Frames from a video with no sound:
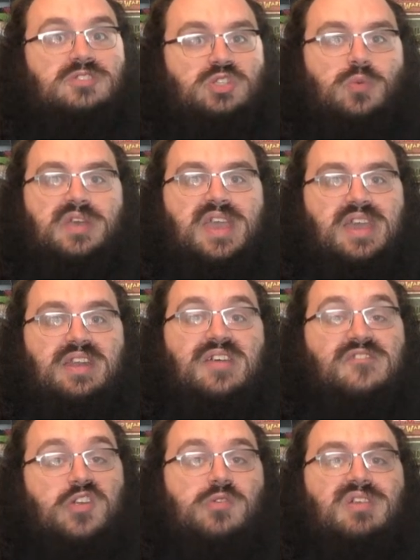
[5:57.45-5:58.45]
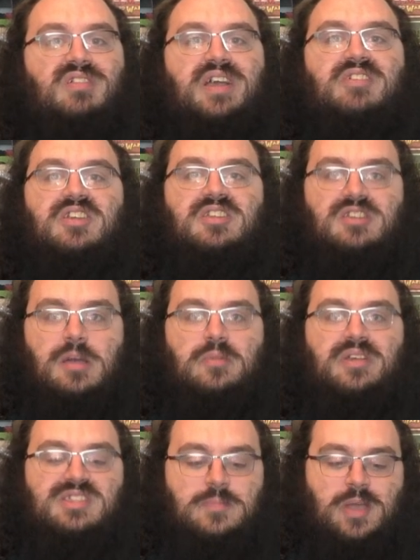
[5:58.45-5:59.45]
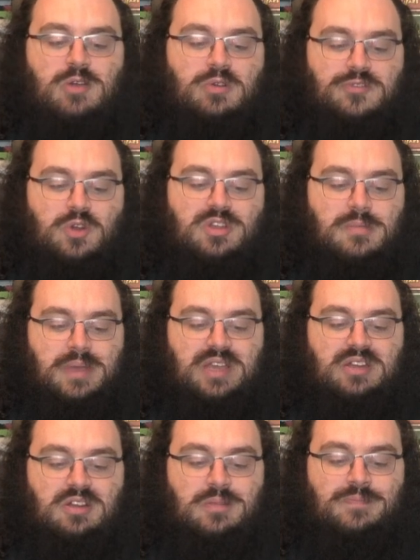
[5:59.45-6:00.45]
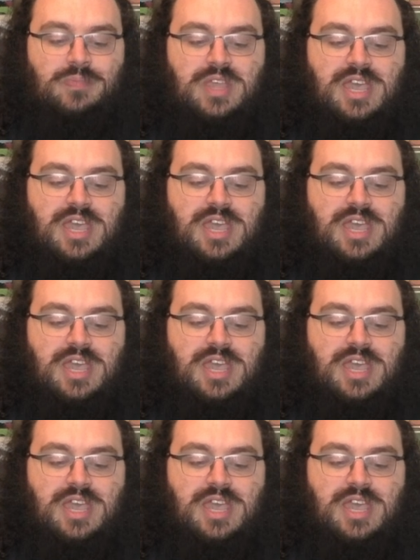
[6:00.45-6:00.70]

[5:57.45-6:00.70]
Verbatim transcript: so again, very likely doubling the power of our commander.